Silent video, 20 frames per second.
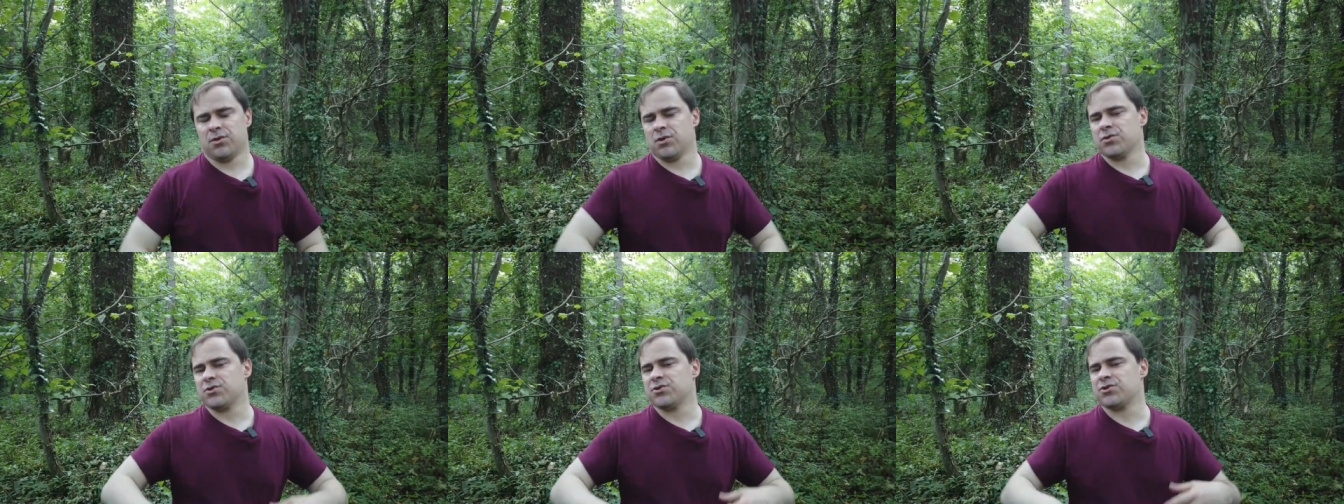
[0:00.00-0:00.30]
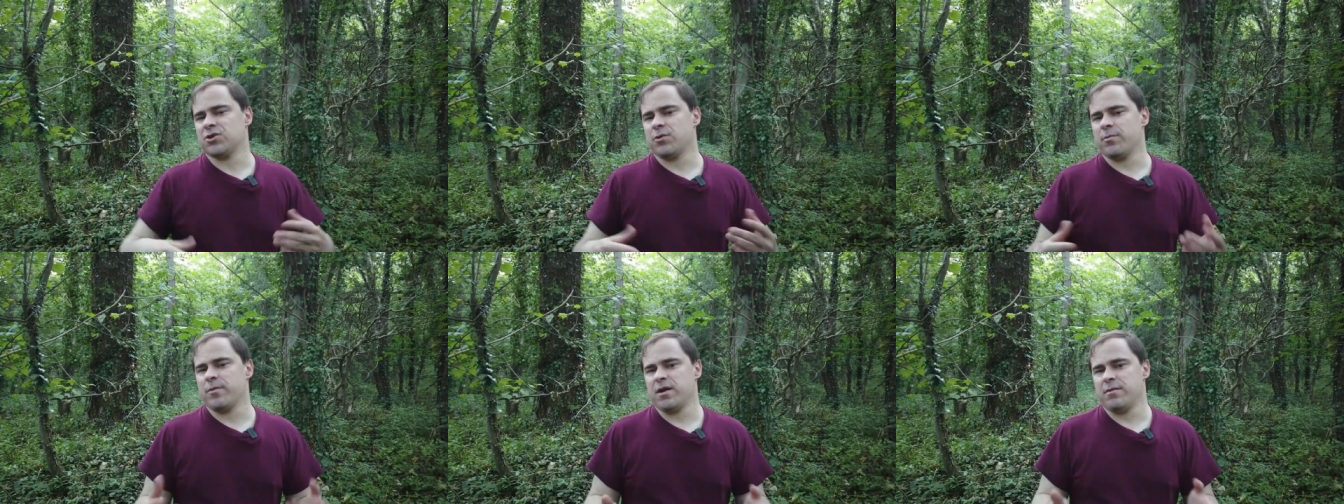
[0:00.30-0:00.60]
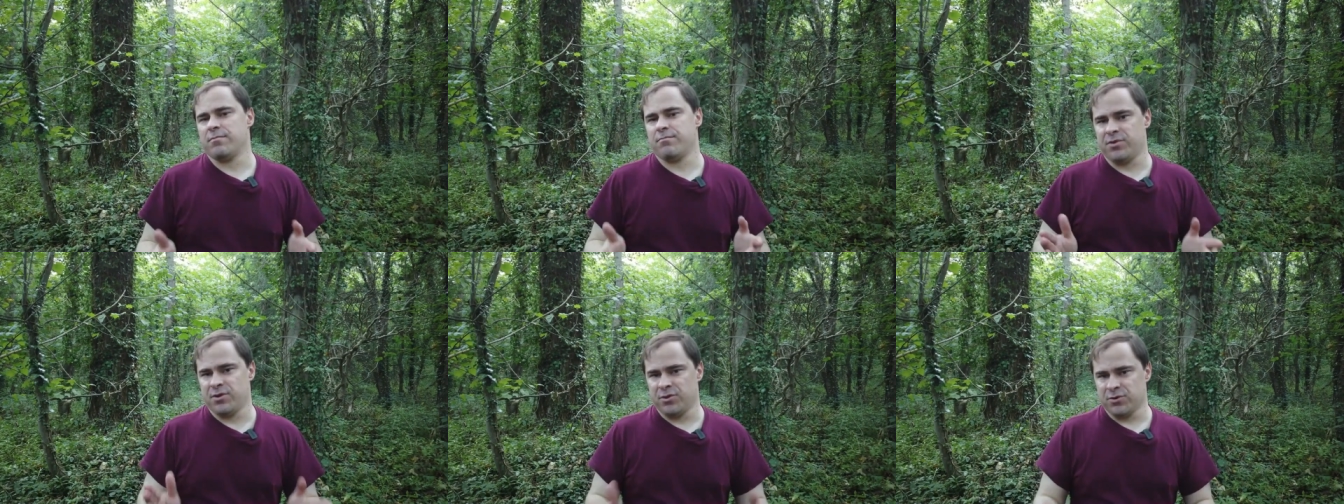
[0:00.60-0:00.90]
There are so
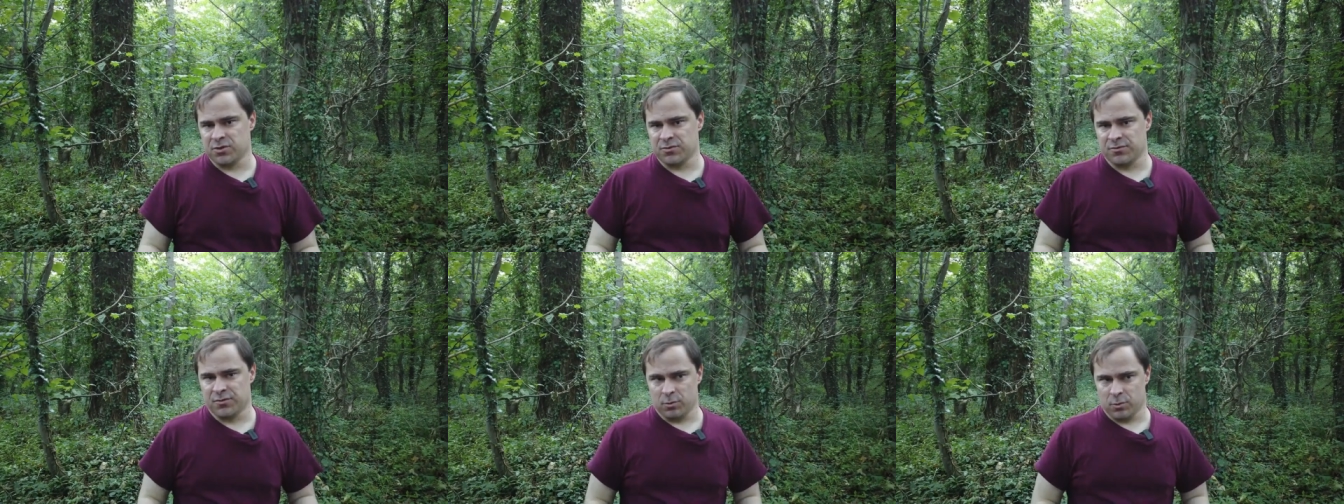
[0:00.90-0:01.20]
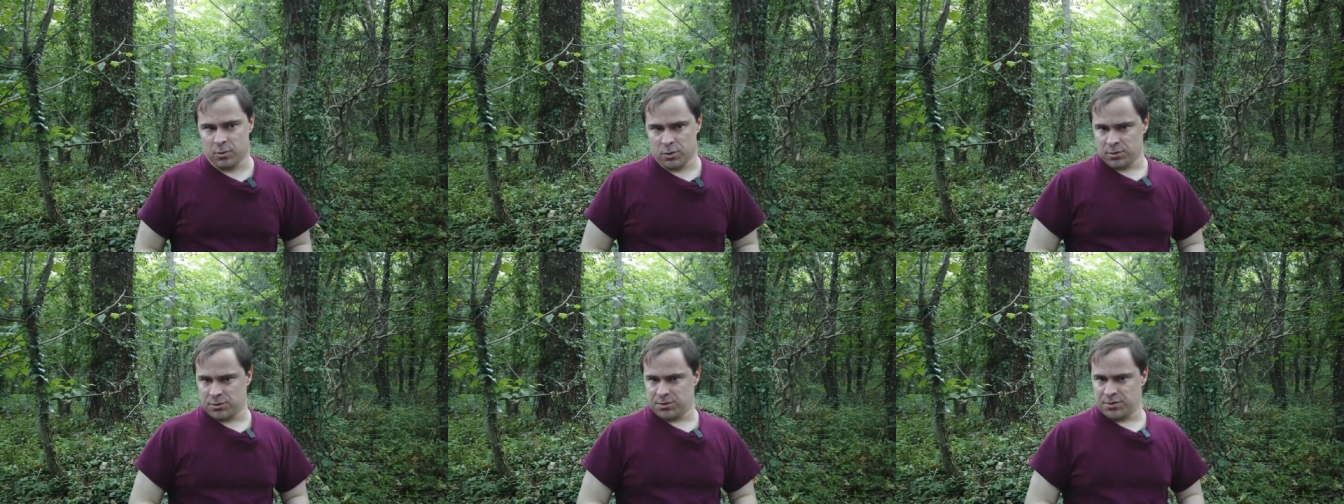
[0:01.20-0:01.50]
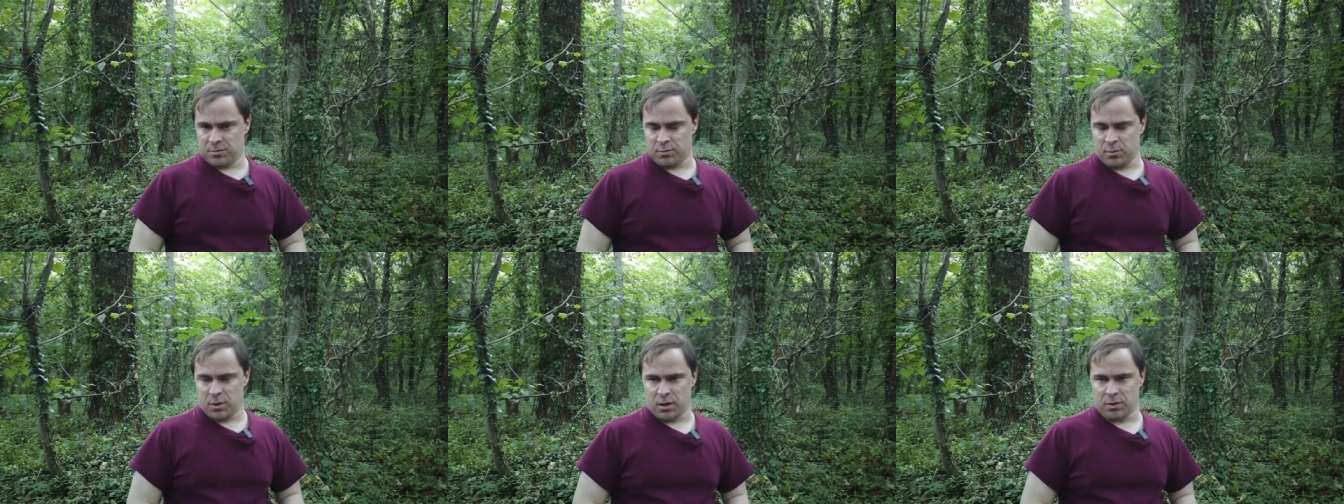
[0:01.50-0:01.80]
many beautiful
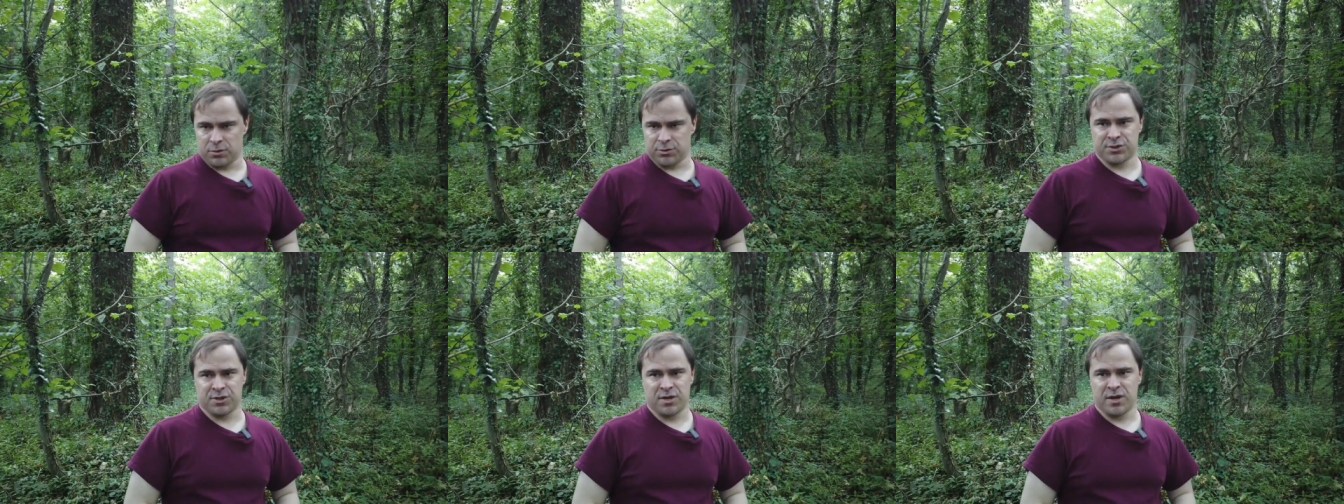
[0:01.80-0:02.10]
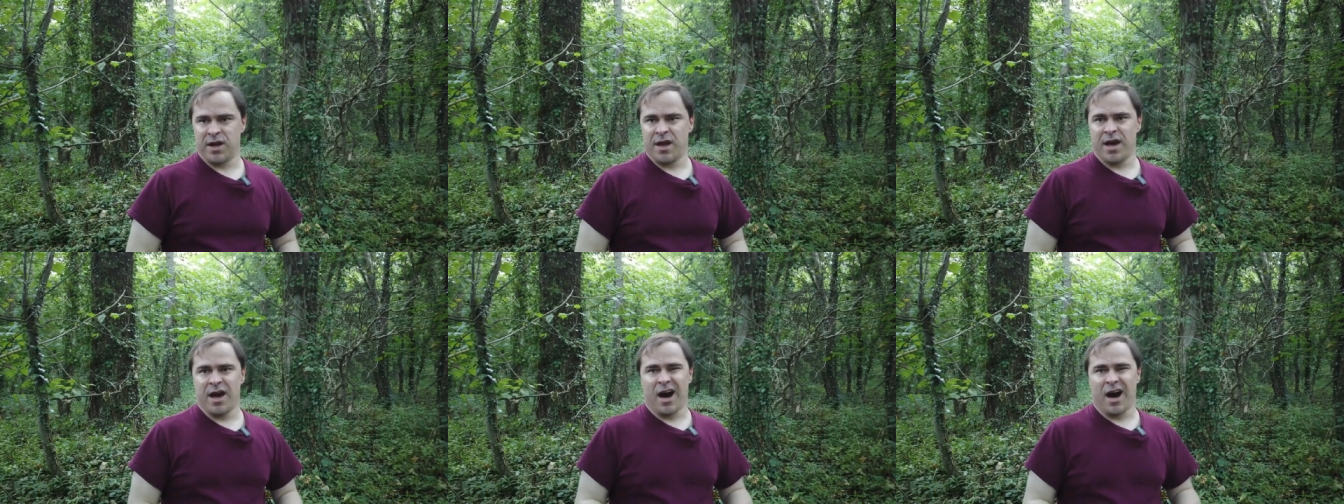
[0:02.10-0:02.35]
words in Welsh.